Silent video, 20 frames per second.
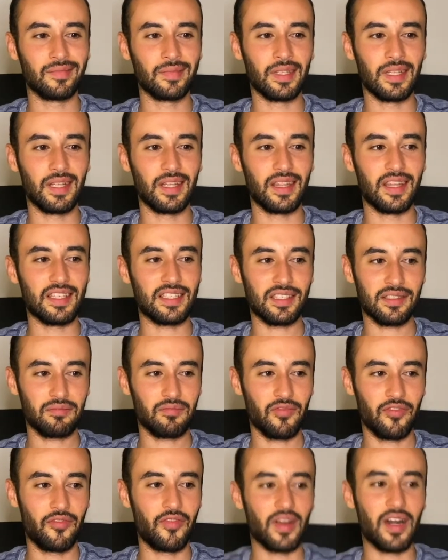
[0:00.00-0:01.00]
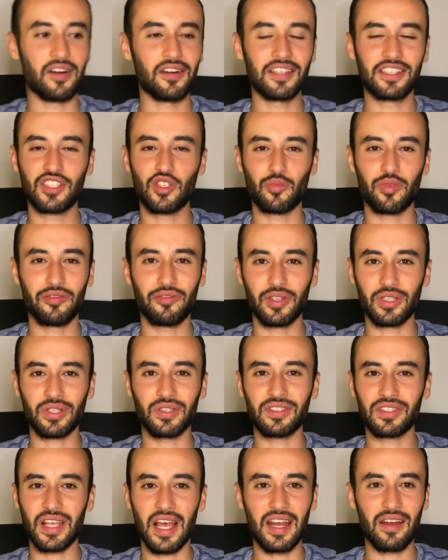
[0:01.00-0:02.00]
this very superficial
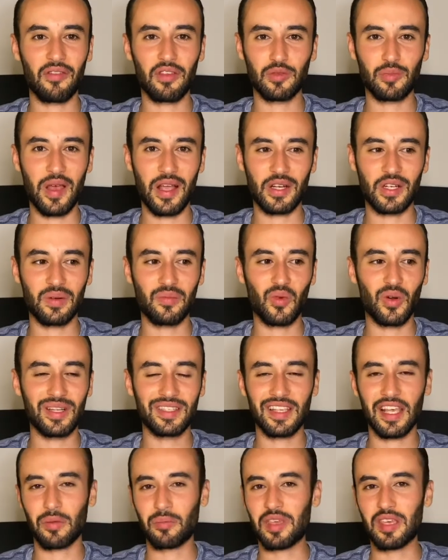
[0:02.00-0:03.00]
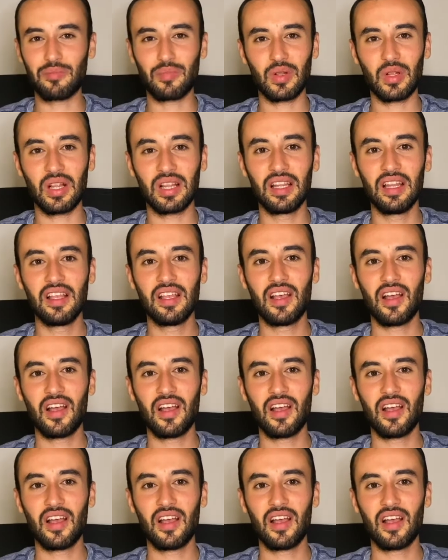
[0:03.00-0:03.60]
side of the spectrum where it's like people